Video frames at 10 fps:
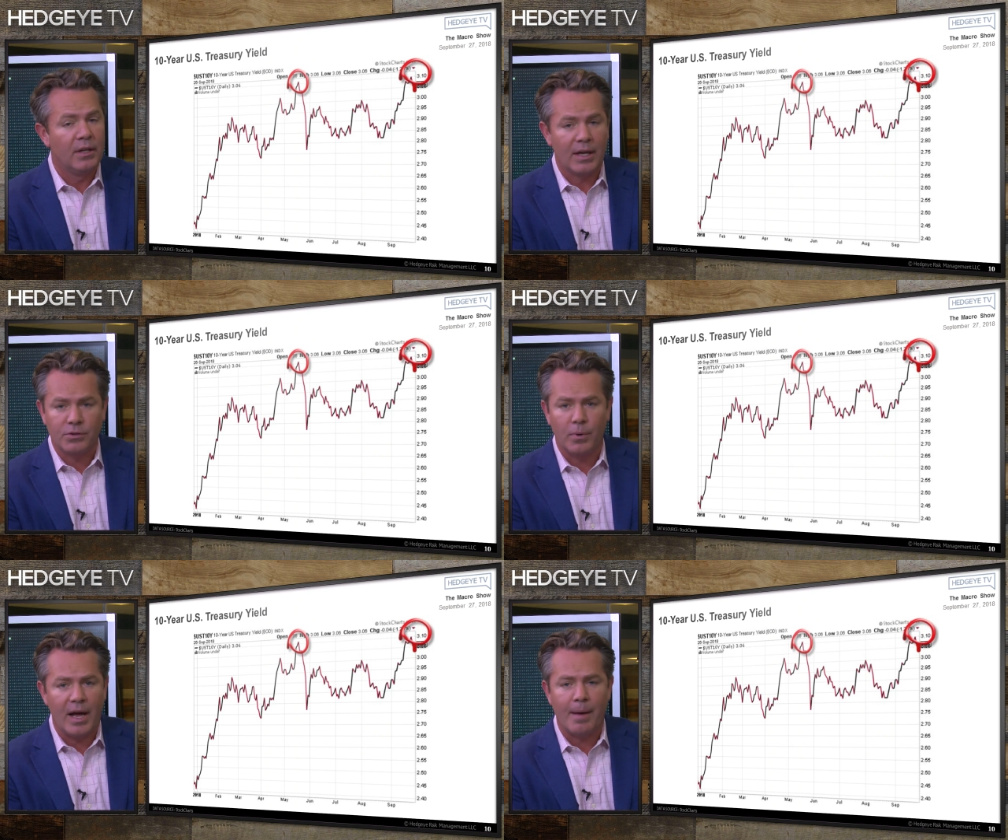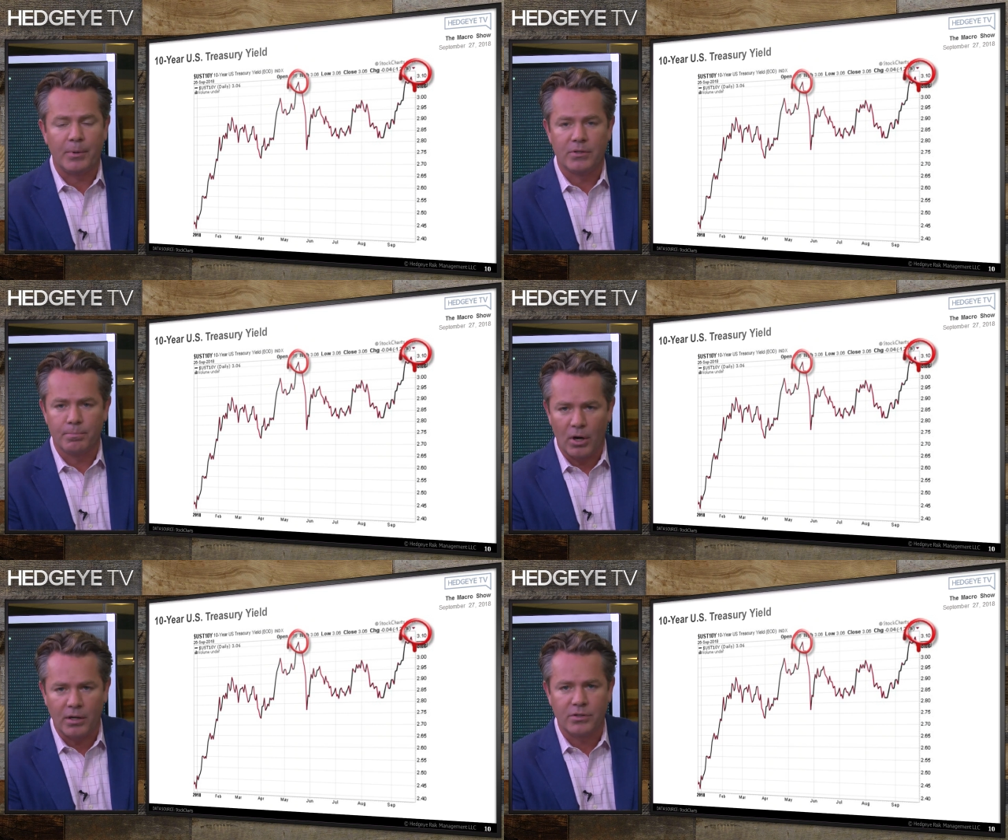That's what happens.
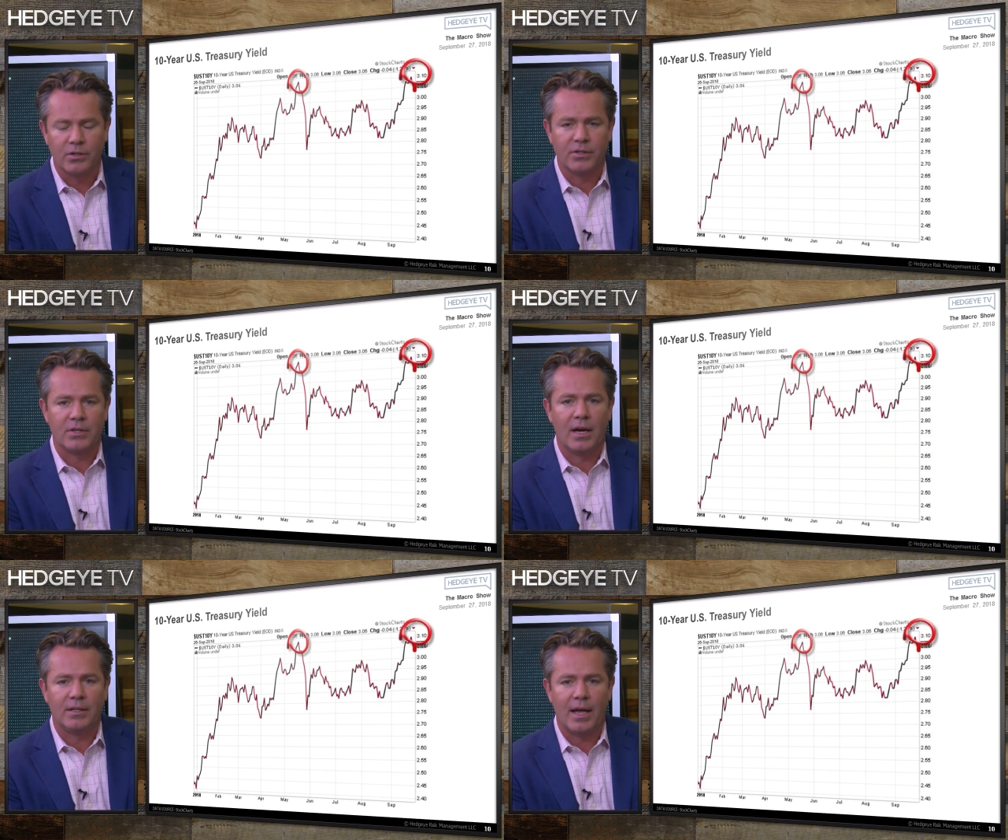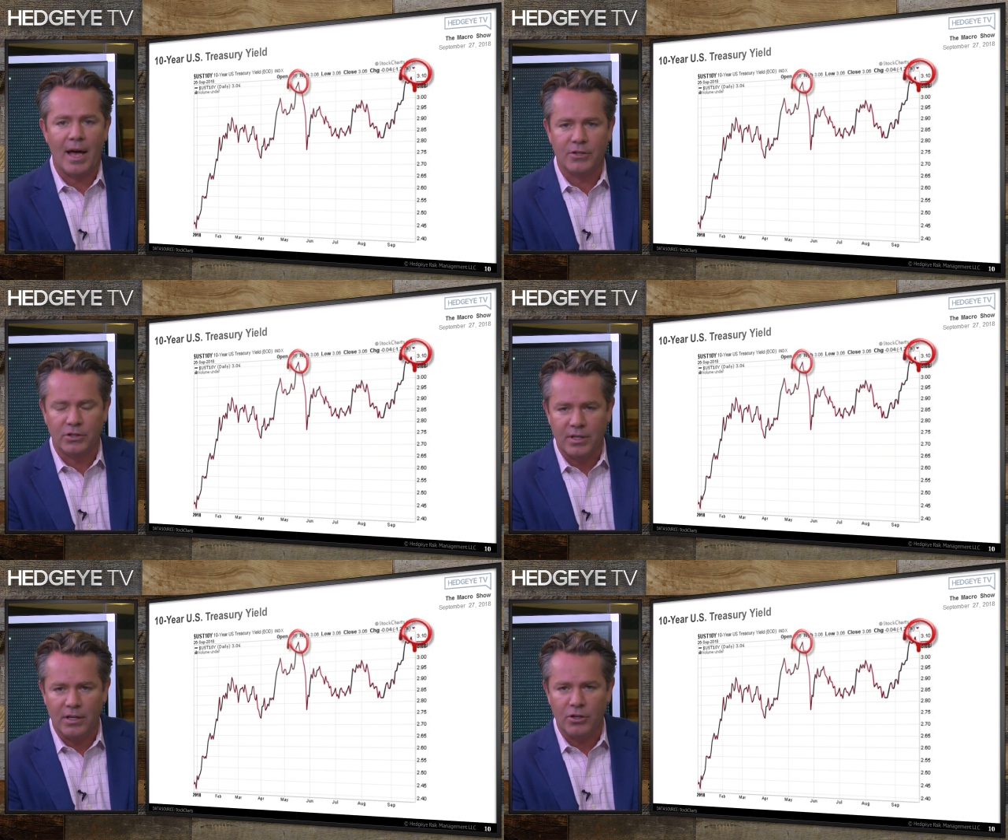Markets are designed to
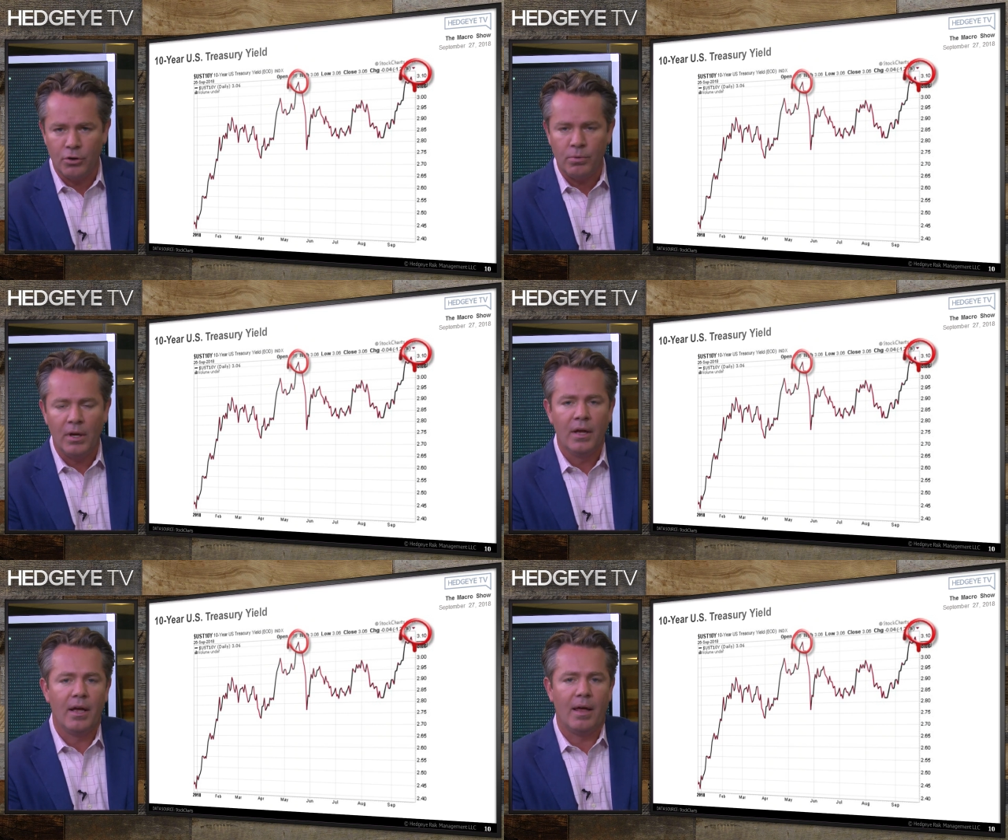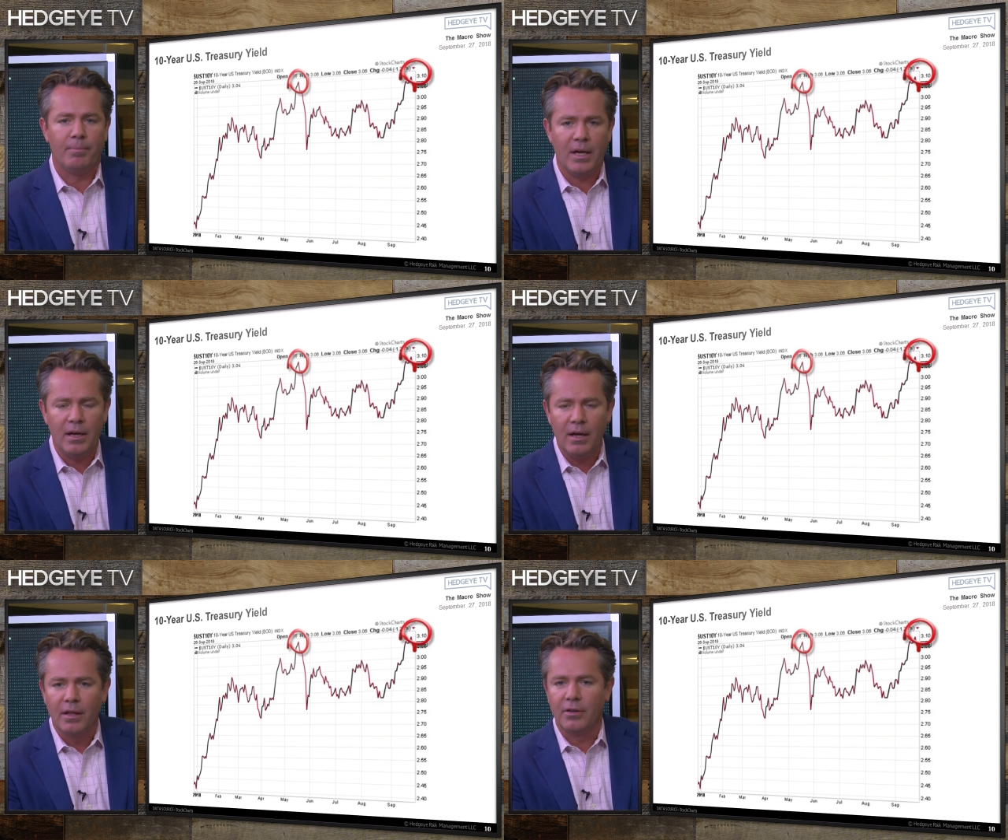agitate you and
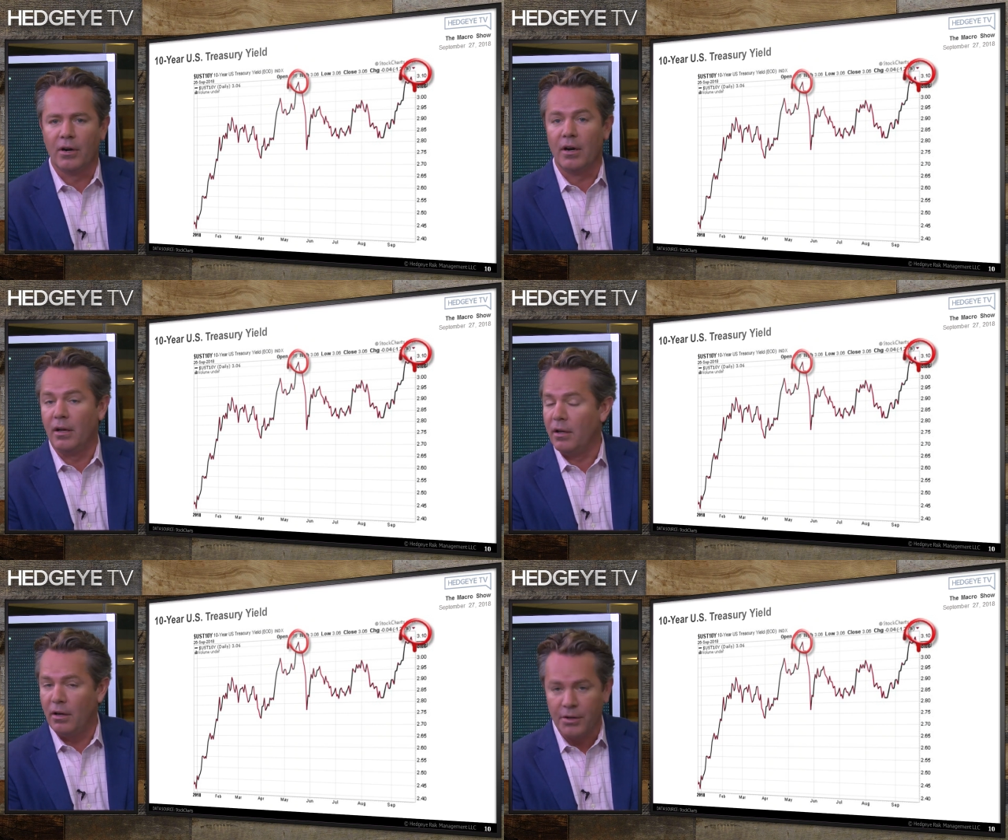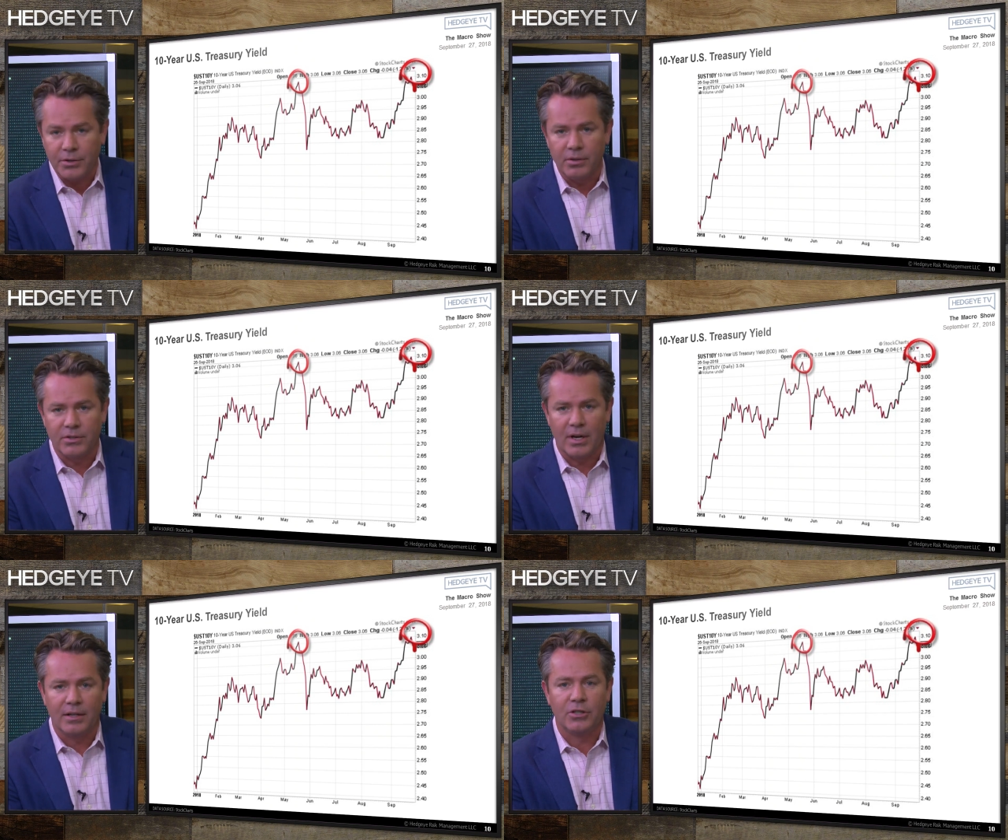me. They're uh, also
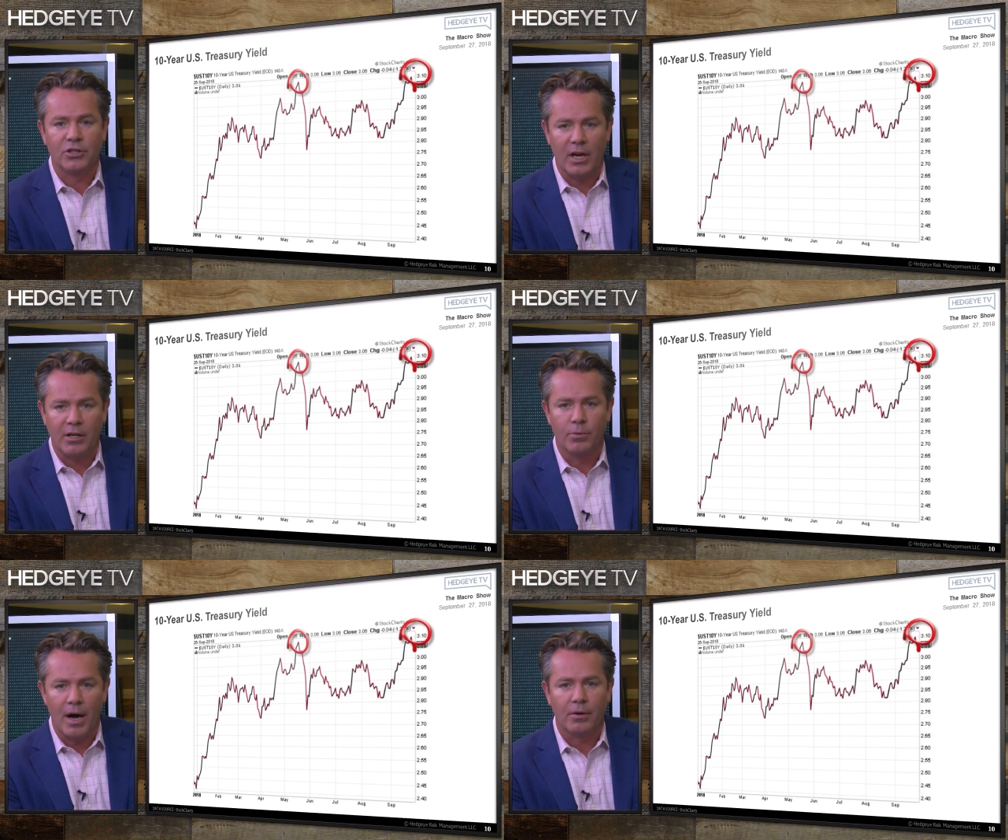designed to shake you